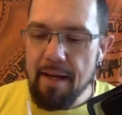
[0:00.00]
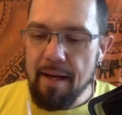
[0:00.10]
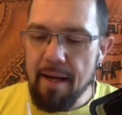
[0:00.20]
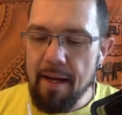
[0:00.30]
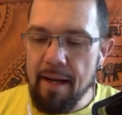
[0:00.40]

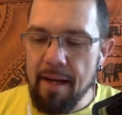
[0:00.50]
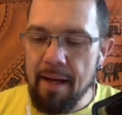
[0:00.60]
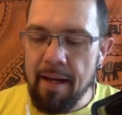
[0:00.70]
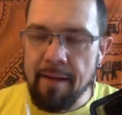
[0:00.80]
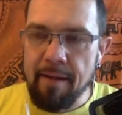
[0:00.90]
Mm.
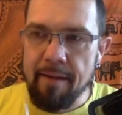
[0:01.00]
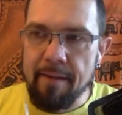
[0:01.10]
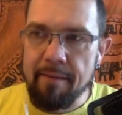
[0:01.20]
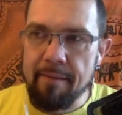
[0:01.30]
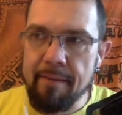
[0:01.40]
And
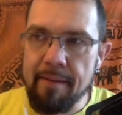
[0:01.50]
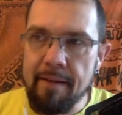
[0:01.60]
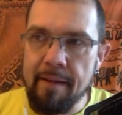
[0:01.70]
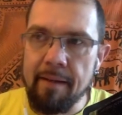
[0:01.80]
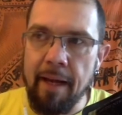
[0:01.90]

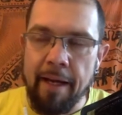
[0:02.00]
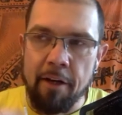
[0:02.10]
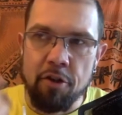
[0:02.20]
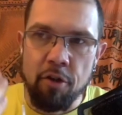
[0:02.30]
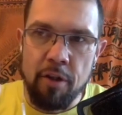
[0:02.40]

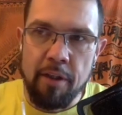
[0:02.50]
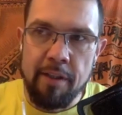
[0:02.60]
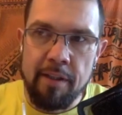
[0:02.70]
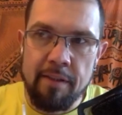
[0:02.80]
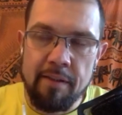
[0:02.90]
Eckhart
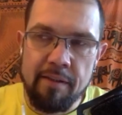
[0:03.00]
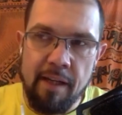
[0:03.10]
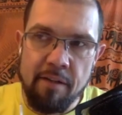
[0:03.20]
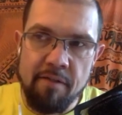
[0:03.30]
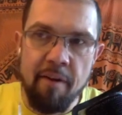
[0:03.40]
Tolle
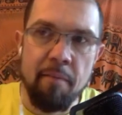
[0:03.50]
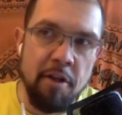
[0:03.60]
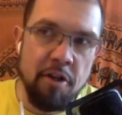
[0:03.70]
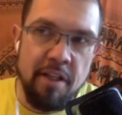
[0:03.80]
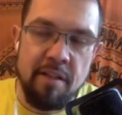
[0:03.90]
sounds very
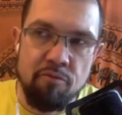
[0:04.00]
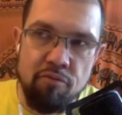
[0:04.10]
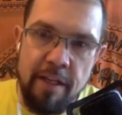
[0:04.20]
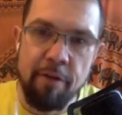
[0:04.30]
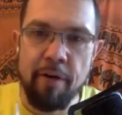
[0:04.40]
much he's
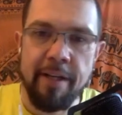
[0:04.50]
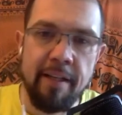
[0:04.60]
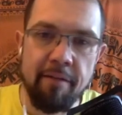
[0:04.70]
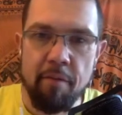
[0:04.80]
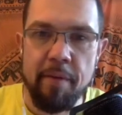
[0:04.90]
really
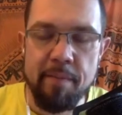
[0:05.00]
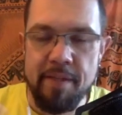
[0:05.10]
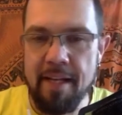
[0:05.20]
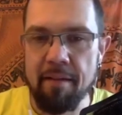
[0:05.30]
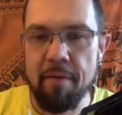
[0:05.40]
writing from
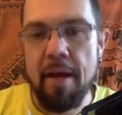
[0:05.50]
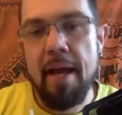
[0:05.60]
himself.